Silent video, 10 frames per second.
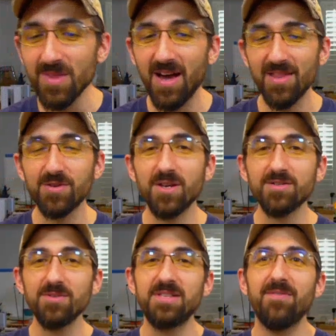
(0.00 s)
uh, there's also
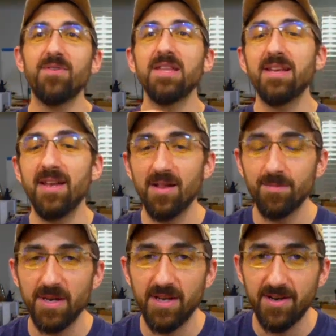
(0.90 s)
definitely an
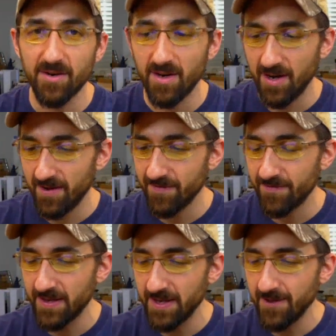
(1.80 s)
element here of
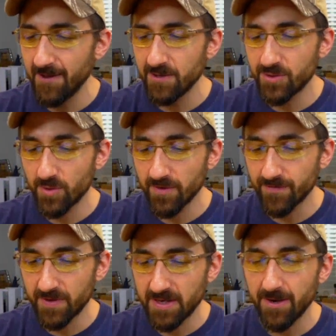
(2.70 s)
sort of
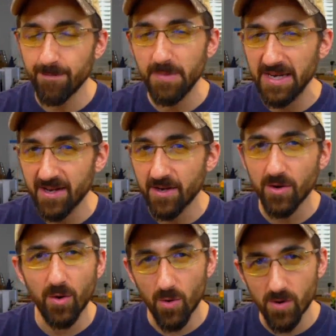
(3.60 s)
comedic
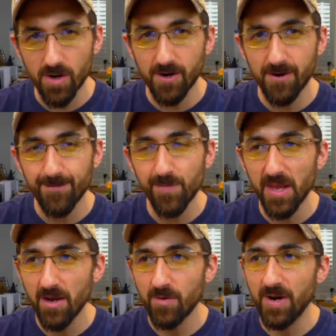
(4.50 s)
horror,
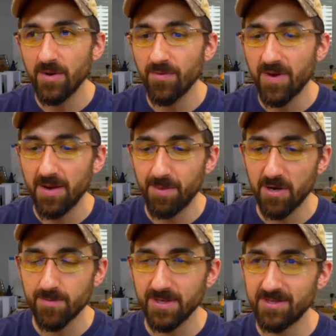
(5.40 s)
right? We've got
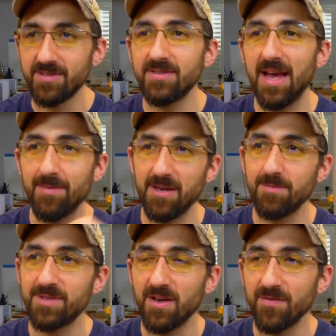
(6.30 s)
Pyramus stabbing
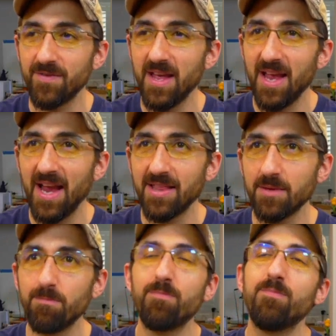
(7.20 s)
himself, and
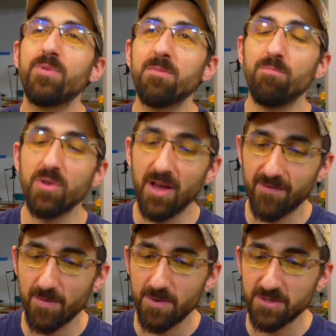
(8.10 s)
the the blood
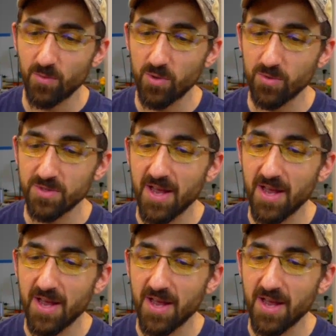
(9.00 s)
from his wound